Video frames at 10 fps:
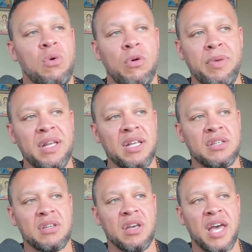we'll be in
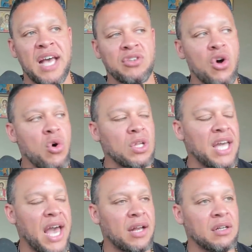this s hole
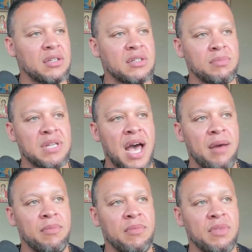again
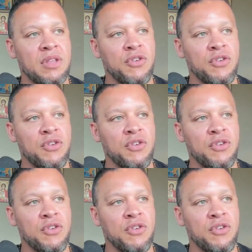sometime in the